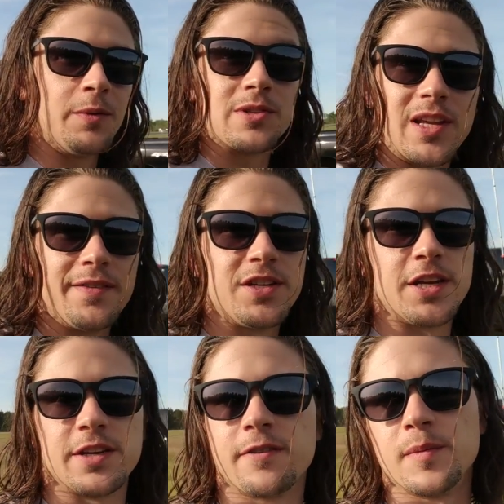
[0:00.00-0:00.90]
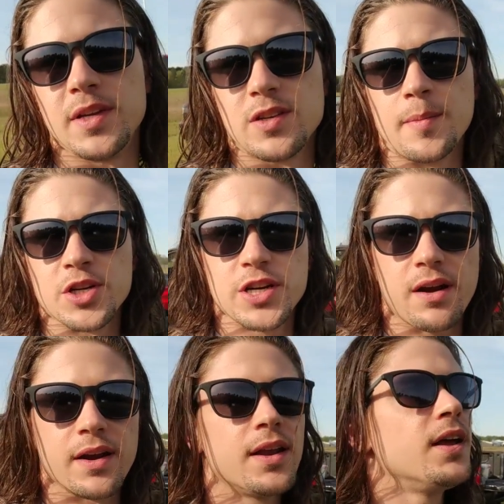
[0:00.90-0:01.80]
and it was life-changing for me, so I'm gonna
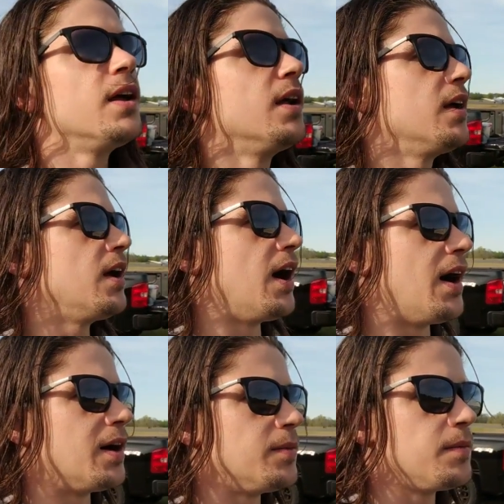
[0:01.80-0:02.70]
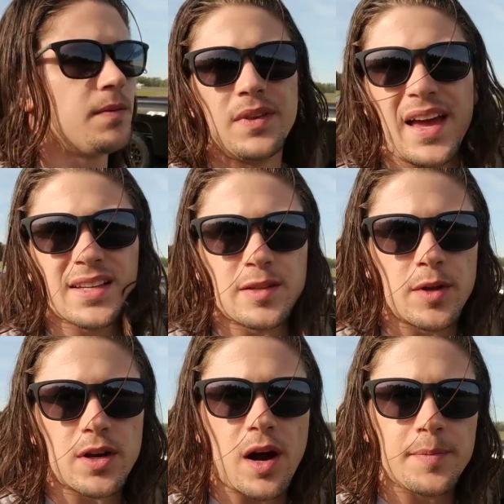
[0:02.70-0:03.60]
share it. Next,
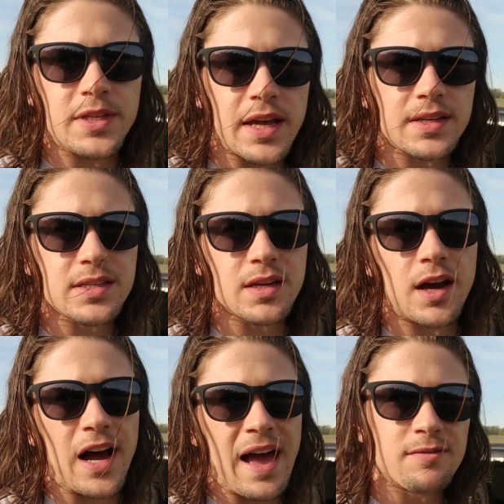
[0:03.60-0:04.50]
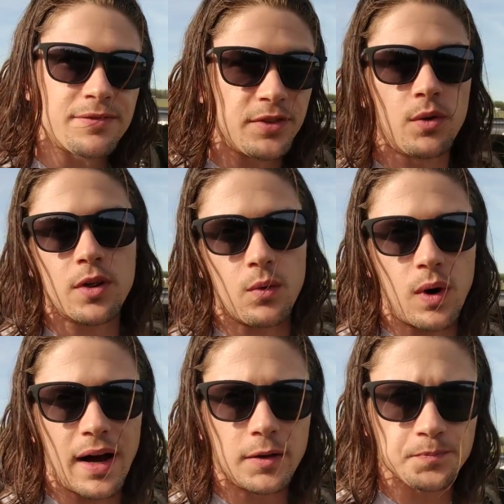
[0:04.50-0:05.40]
some other updates. I haven't flown in a
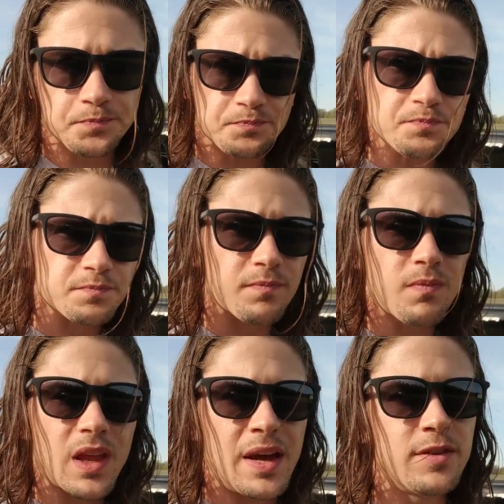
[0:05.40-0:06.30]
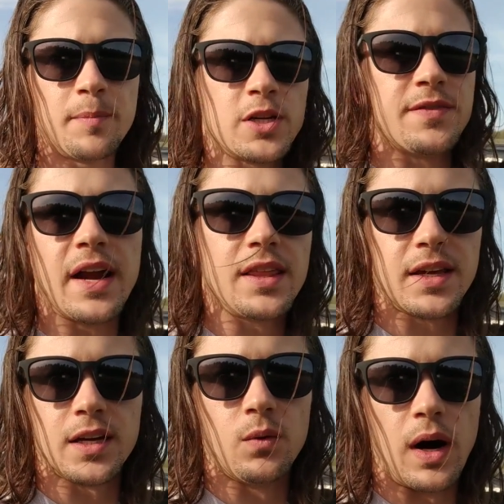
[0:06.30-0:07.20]
while. I haven't done much of
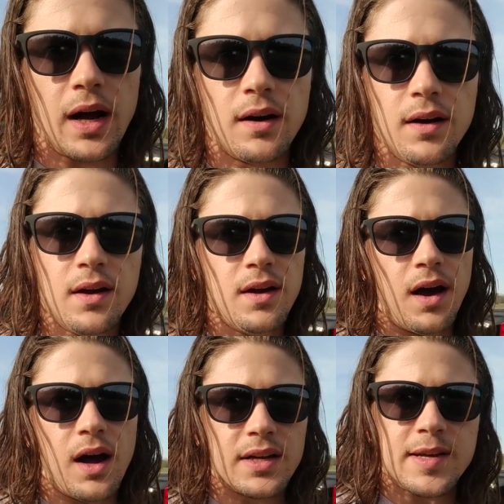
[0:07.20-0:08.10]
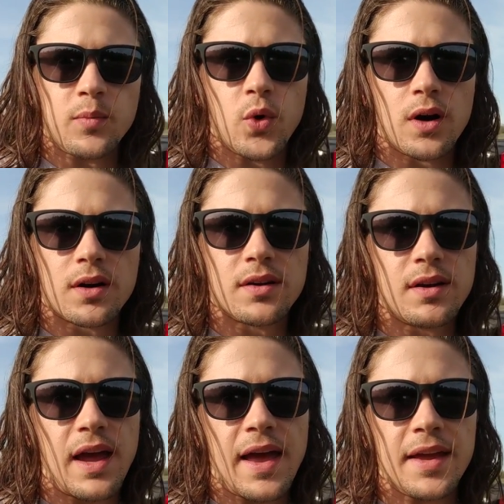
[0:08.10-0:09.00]
anything in a while, except work
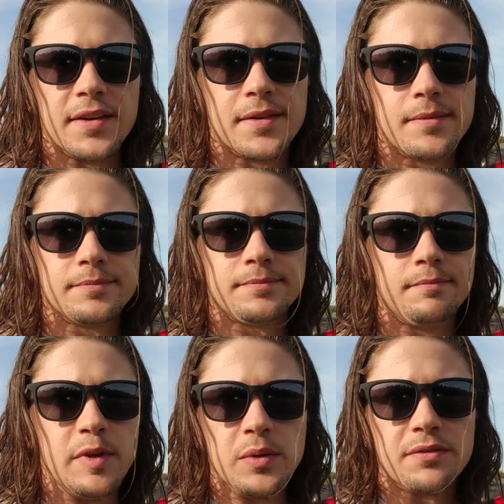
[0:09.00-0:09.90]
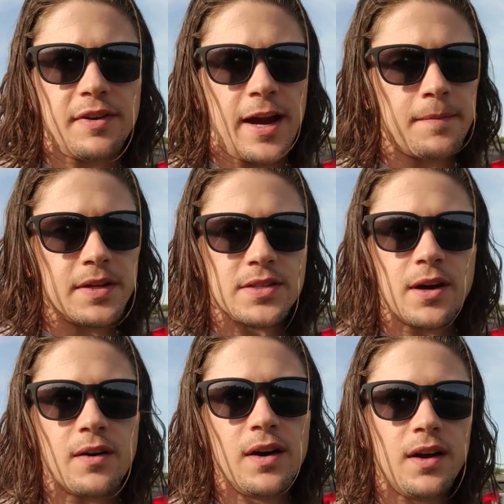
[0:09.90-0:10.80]
and be with the family.
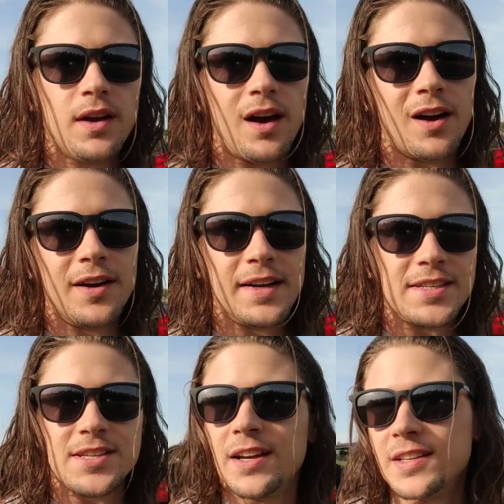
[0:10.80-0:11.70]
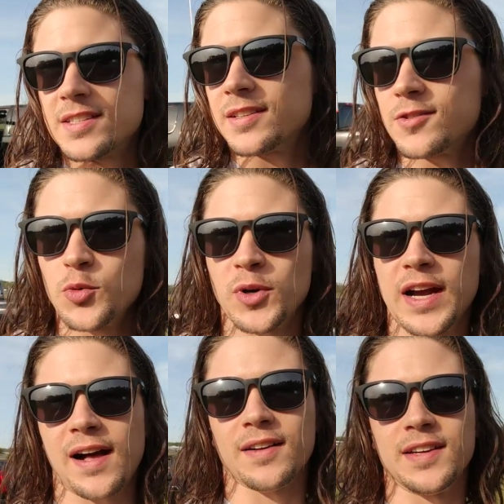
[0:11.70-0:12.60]
So our youngest son is super
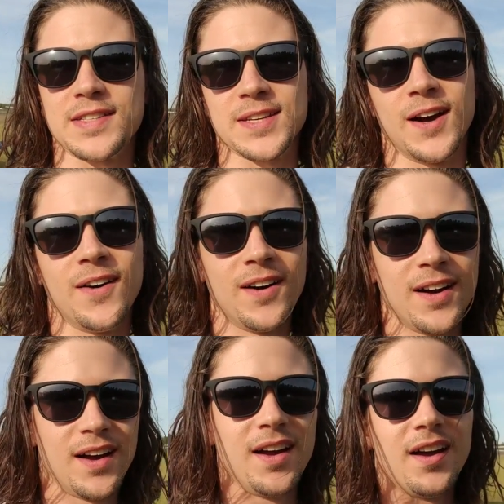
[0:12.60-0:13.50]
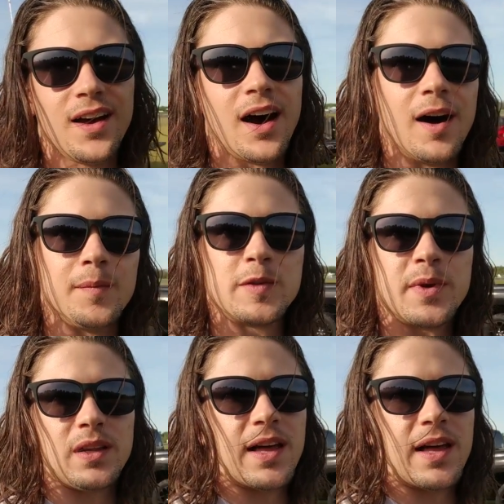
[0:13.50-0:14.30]
colicky, so it's been a